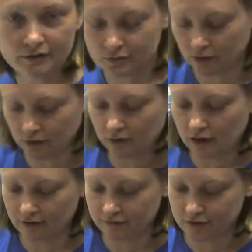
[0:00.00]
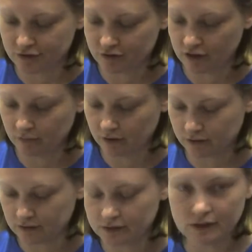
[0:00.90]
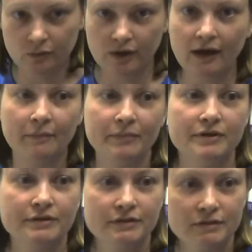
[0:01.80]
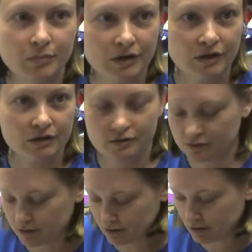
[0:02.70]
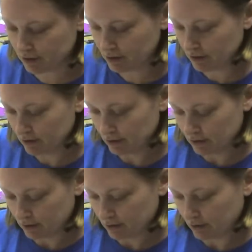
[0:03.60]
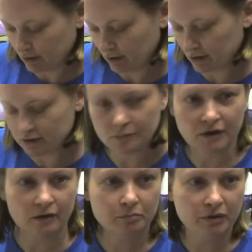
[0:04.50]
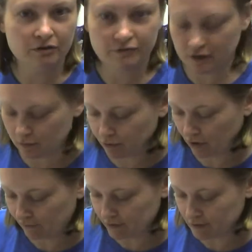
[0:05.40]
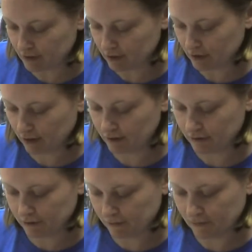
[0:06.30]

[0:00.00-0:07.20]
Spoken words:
as well live stream and see what happens, because I guess I'm not a big fan of privacy. I don't know.